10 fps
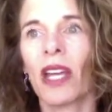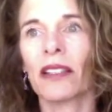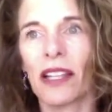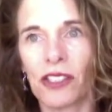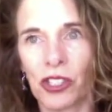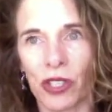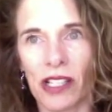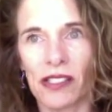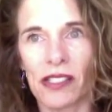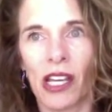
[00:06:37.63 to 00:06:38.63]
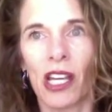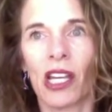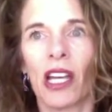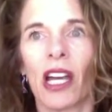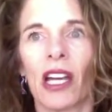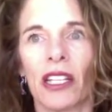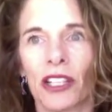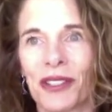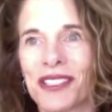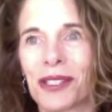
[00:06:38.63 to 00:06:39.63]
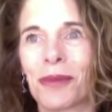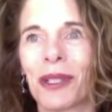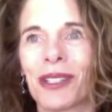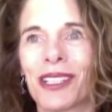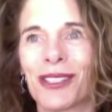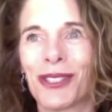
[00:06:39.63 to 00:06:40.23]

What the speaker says: less stress, an increased ability